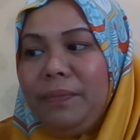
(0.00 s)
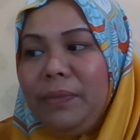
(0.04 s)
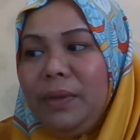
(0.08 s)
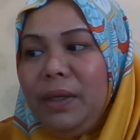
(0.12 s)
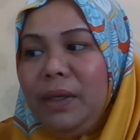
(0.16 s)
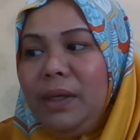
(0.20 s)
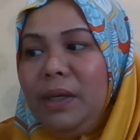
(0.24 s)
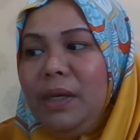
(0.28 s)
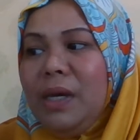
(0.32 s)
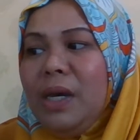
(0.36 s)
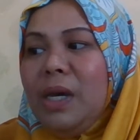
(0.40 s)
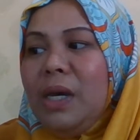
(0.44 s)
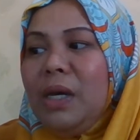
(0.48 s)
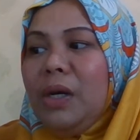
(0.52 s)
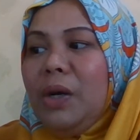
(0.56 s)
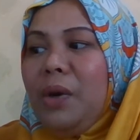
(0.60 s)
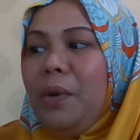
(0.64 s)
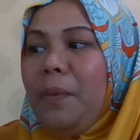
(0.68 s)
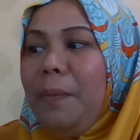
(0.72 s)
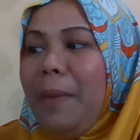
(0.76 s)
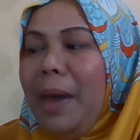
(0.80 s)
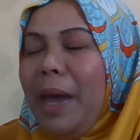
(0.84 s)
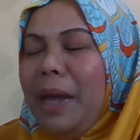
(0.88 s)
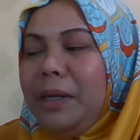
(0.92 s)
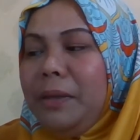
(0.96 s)
Yeah,
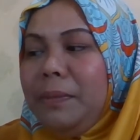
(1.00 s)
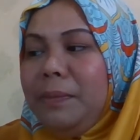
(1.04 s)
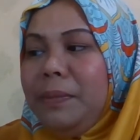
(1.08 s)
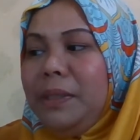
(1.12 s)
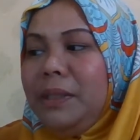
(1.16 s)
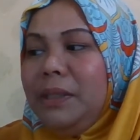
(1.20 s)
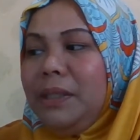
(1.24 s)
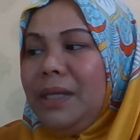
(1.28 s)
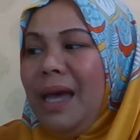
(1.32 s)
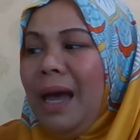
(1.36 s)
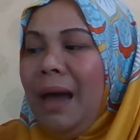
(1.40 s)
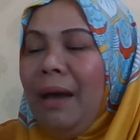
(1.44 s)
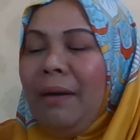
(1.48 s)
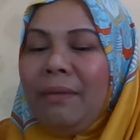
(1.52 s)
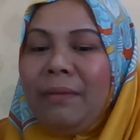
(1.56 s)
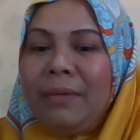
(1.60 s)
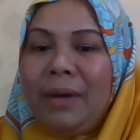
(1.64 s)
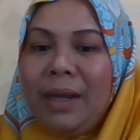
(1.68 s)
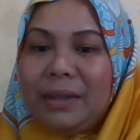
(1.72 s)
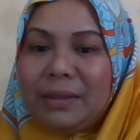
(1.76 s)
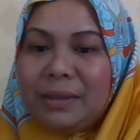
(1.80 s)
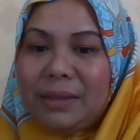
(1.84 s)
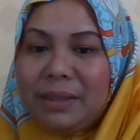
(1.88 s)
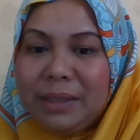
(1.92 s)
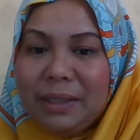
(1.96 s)
commendable
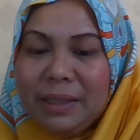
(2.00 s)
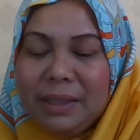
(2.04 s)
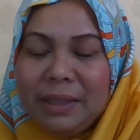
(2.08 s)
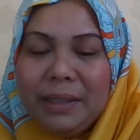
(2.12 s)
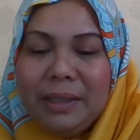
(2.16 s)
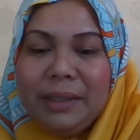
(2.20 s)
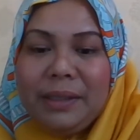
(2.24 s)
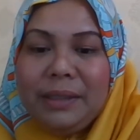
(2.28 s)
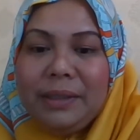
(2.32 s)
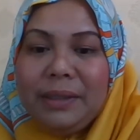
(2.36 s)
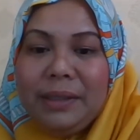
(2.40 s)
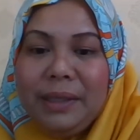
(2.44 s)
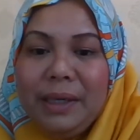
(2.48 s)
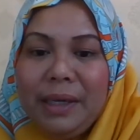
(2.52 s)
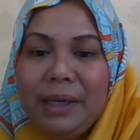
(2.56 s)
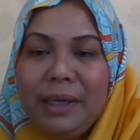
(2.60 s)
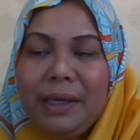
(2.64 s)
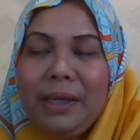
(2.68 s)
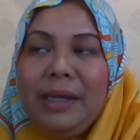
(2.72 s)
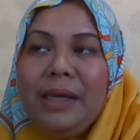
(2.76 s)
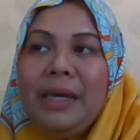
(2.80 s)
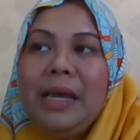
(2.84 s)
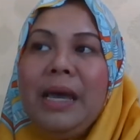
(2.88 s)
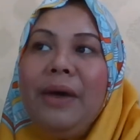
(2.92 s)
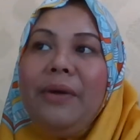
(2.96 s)
character,
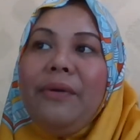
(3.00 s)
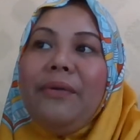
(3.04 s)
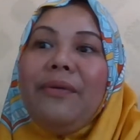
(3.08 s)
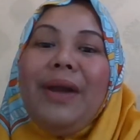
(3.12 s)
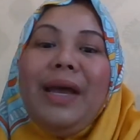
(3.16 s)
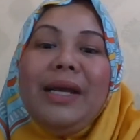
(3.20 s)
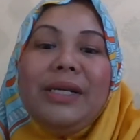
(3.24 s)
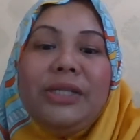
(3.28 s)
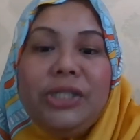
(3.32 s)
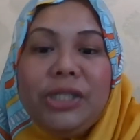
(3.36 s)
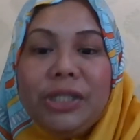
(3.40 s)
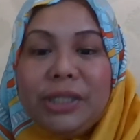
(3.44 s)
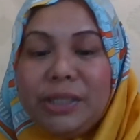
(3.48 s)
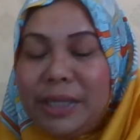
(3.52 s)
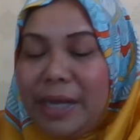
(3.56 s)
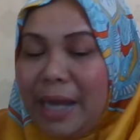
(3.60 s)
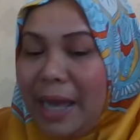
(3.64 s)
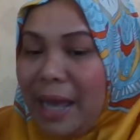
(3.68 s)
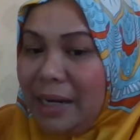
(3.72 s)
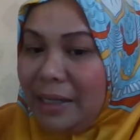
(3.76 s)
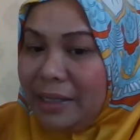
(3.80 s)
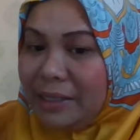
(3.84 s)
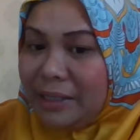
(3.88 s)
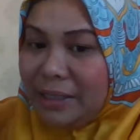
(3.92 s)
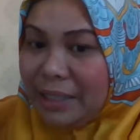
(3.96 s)
yeah,
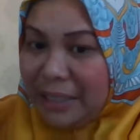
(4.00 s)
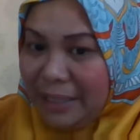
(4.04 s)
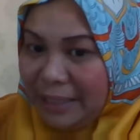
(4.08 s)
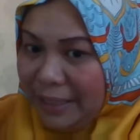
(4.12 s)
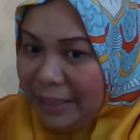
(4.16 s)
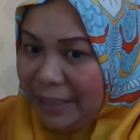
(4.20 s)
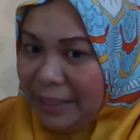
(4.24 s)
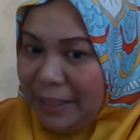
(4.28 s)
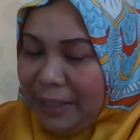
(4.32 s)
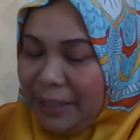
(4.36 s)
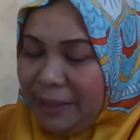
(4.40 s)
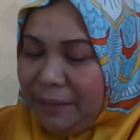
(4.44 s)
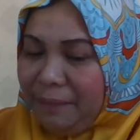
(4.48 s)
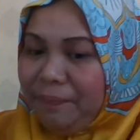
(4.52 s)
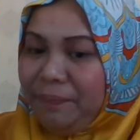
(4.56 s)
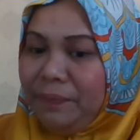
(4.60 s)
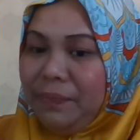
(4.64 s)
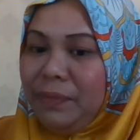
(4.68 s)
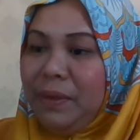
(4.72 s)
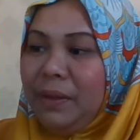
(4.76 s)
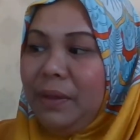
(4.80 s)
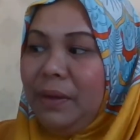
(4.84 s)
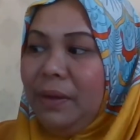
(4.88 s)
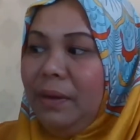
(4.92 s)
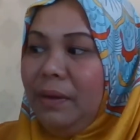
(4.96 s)
rationality,
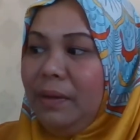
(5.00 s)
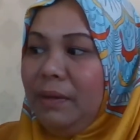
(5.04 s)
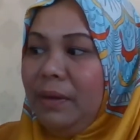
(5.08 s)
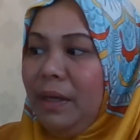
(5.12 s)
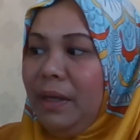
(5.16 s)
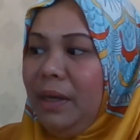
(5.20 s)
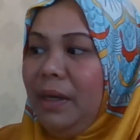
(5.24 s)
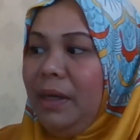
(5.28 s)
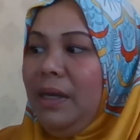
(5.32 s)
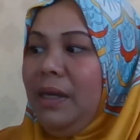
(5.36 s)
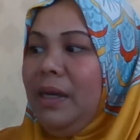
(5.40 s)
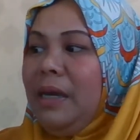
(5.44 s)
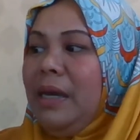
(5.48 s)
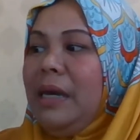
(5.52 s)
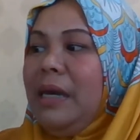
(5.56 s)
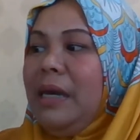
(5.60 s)
okay,